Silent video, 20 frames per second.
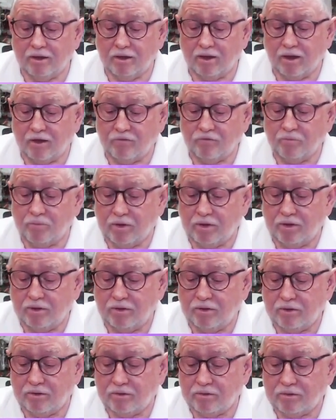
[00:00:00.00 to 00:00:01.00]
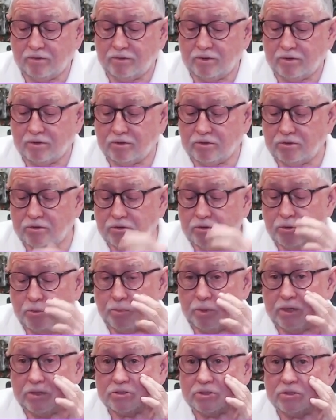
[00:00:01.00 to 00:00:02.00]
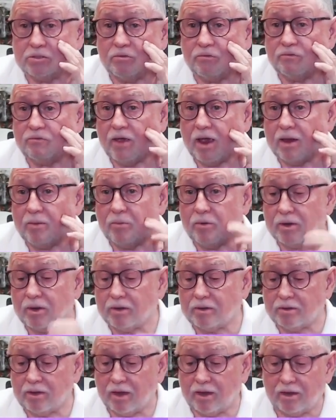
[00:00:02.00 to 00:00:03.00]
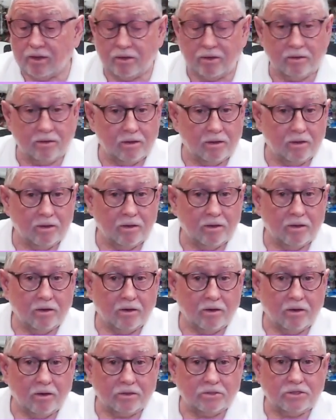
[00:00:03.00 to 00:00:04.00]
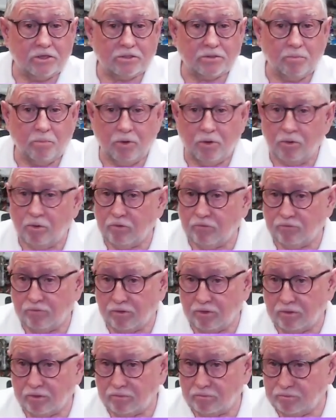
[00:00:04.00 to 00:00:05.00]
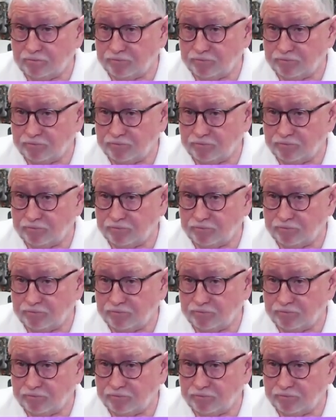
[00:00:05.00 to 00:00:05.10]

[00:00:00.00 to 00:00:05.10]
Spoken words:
gave me two pieces of fabric that are just beautiful.